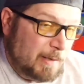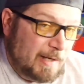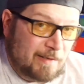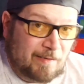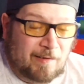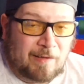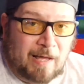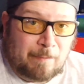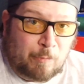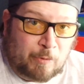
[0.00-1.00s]
has a
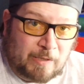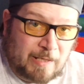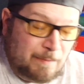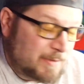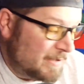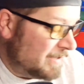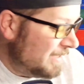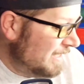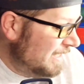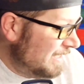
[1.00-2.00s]
lot more games on
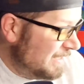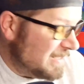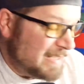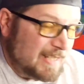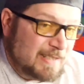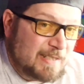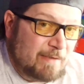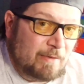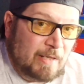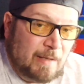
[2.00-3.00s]
it, this has
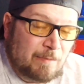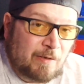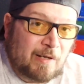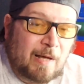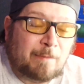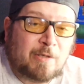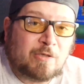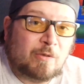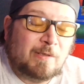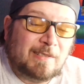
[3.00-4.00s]
7 games on it. I'm going to
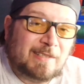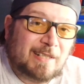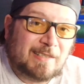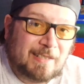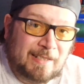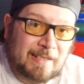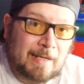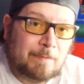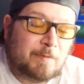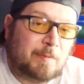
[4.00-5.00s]
show you 6 of the
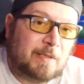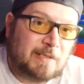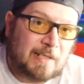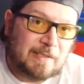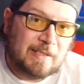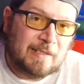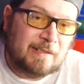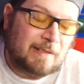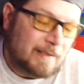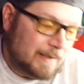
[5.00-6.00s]
games because I did.